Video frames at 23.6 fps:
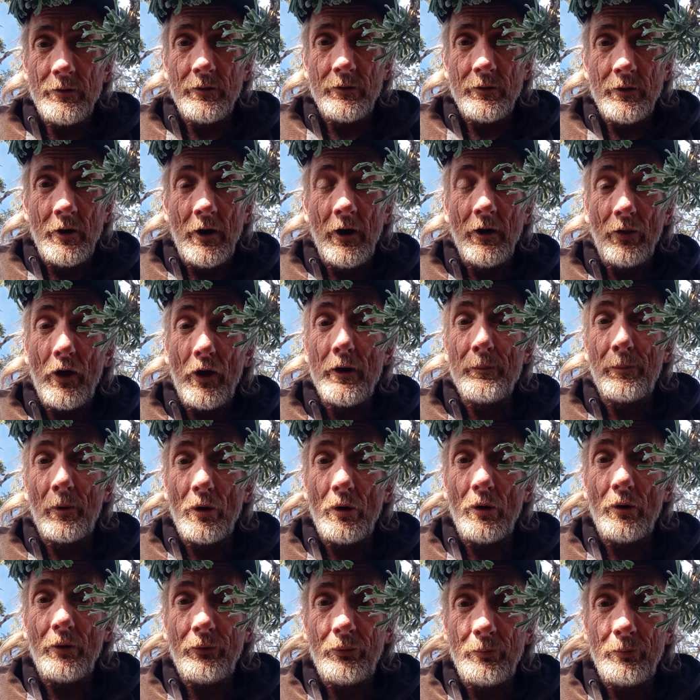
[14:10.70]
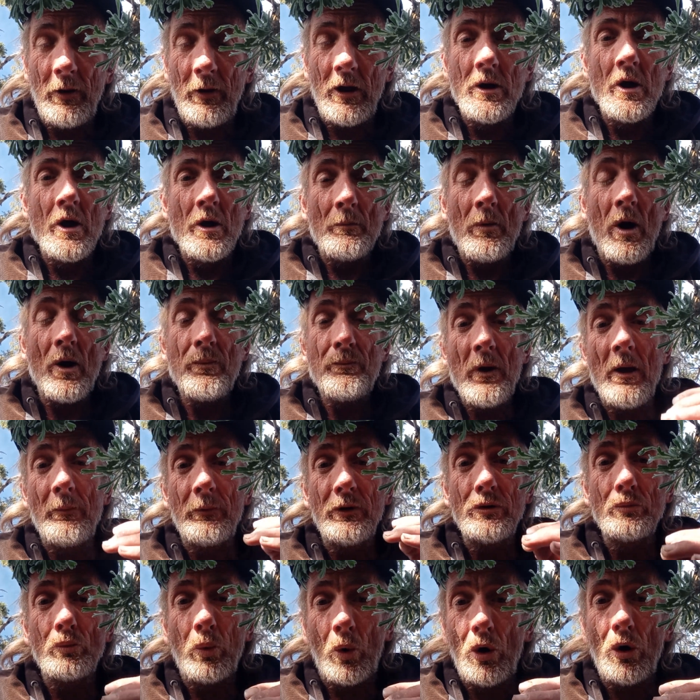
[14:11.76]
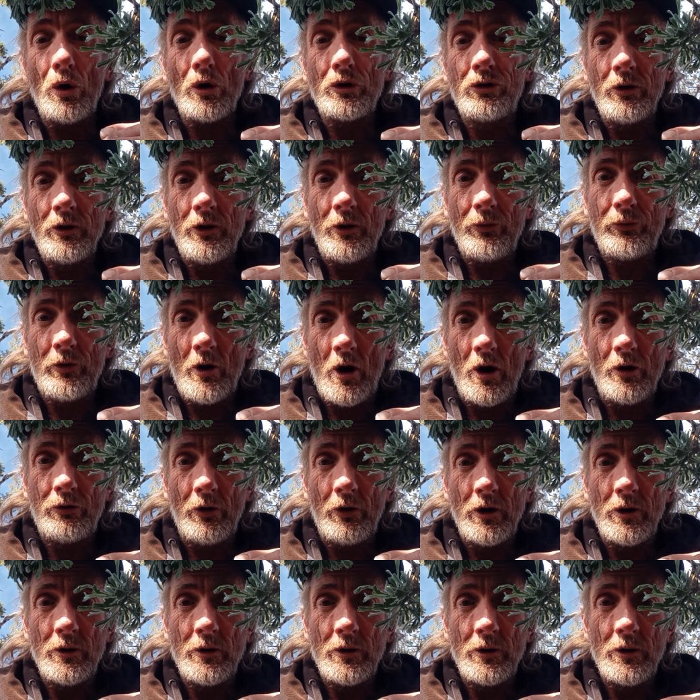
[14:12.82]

and laborers, man. My family worked in this country.